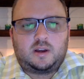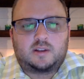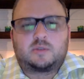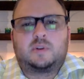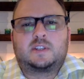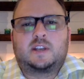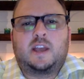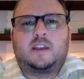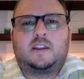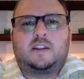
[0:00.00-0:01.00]
So once
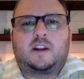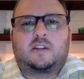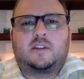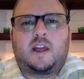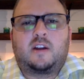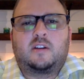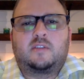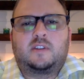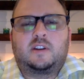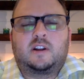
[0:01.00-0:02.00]
again, Dr. Nat
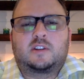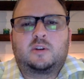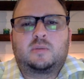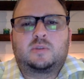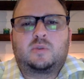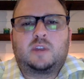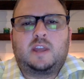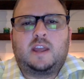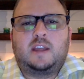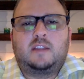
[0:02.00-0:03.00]
Irvin, October
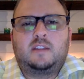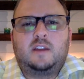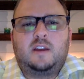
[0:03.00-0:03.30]
28th,